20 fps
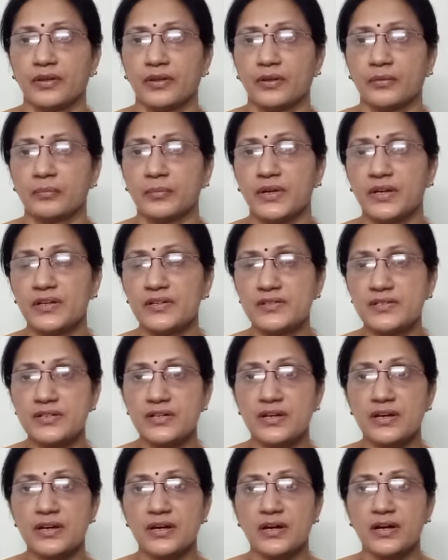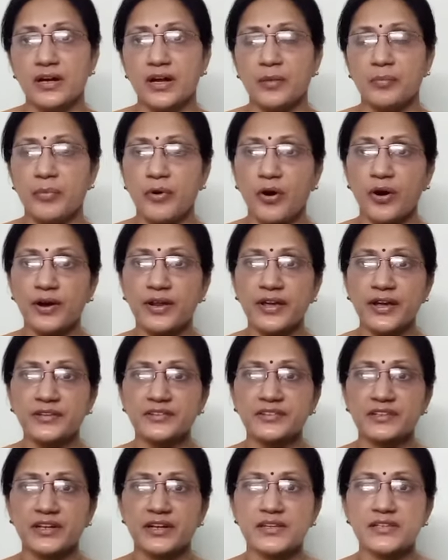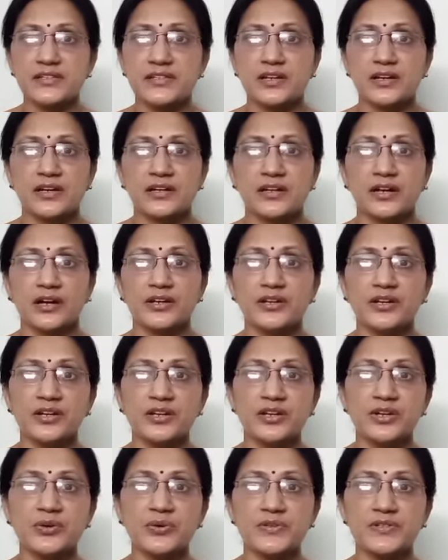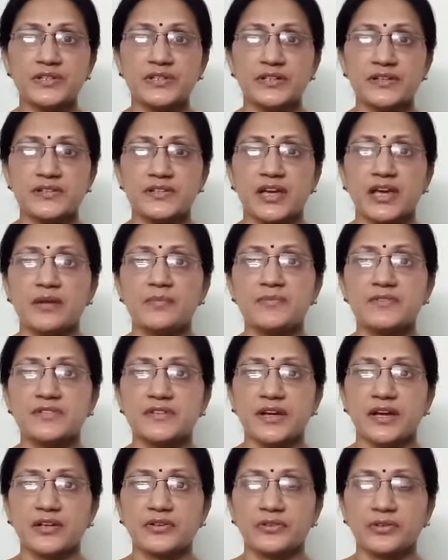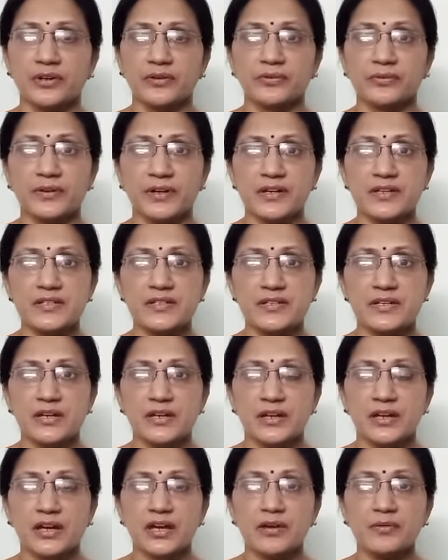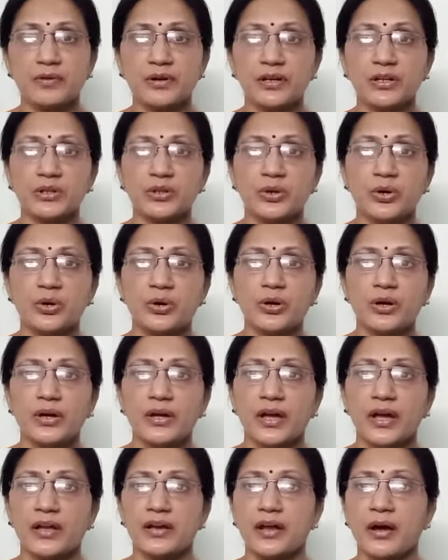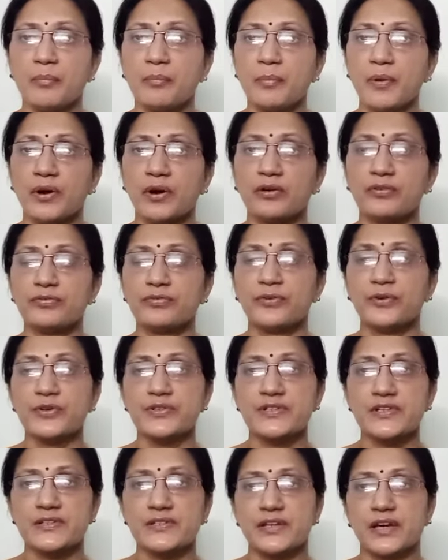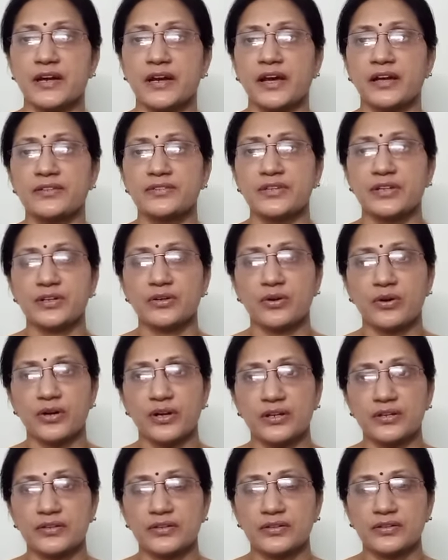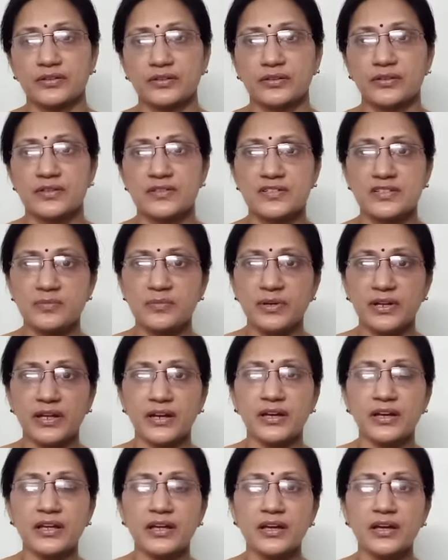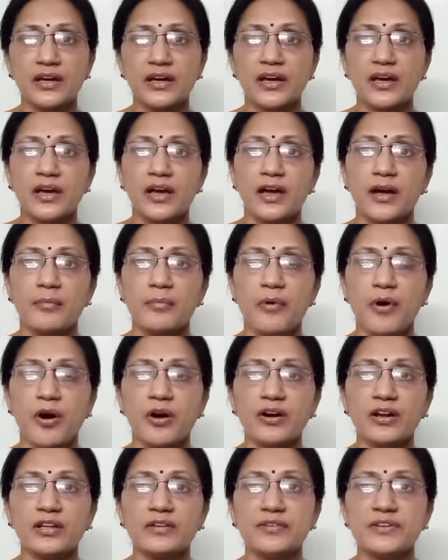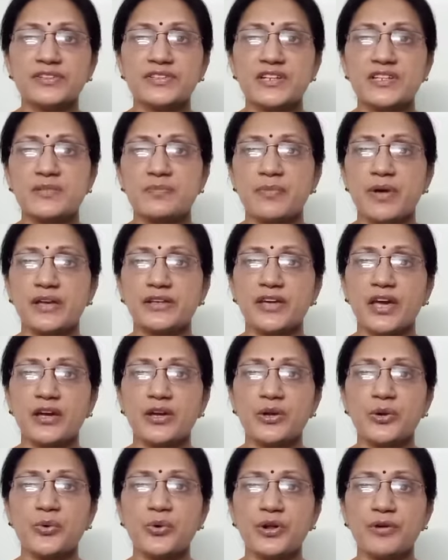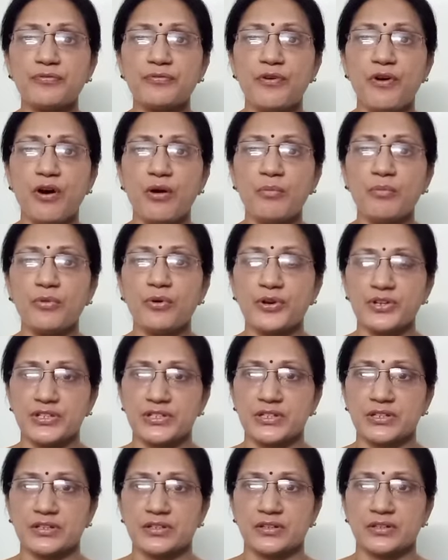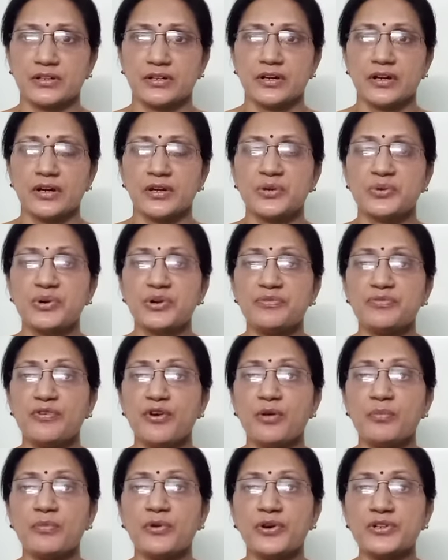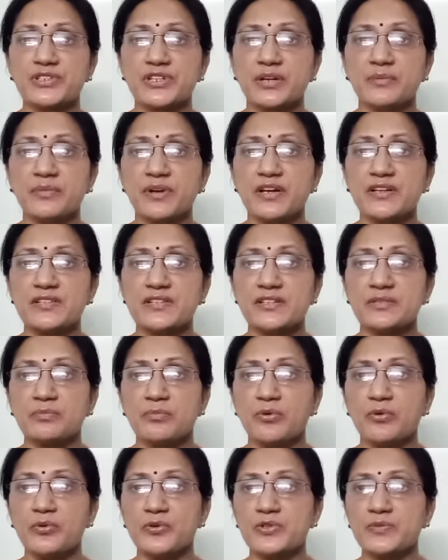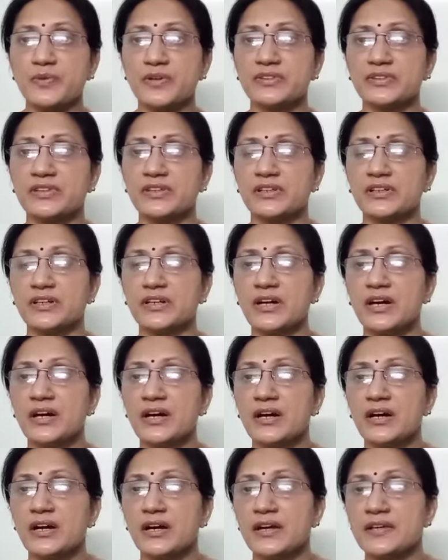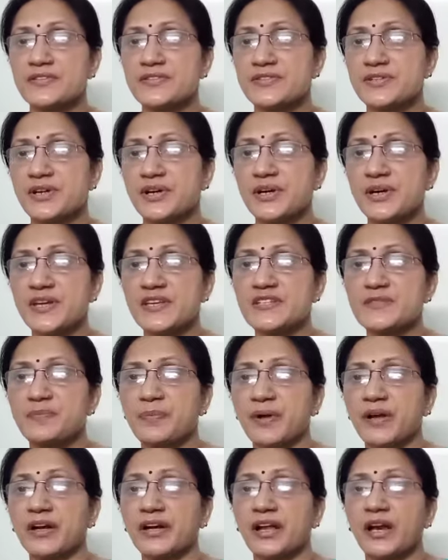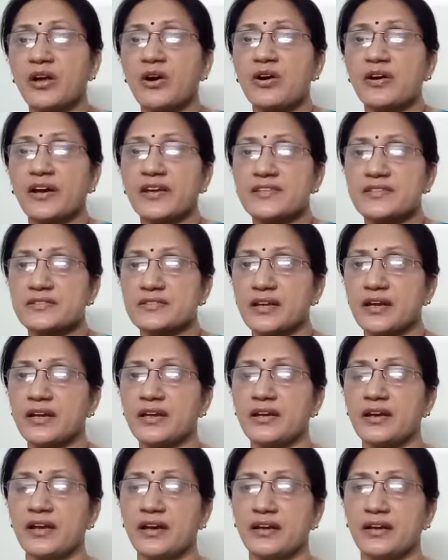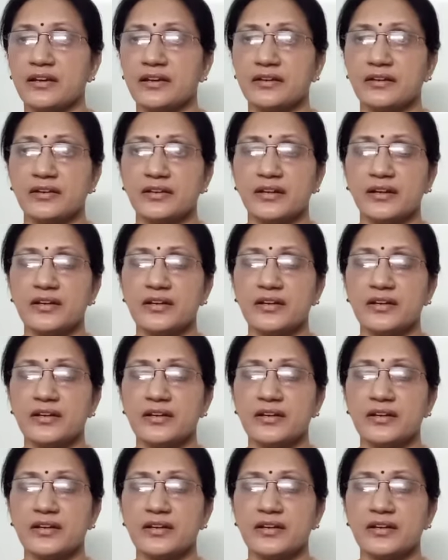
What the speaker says: Means a body at rest continues in the same state of rest even though a number of forces are acting on it. Similarly, a body which is making uniform motion. Uniform motion means it moves with a steady speed along a straight line.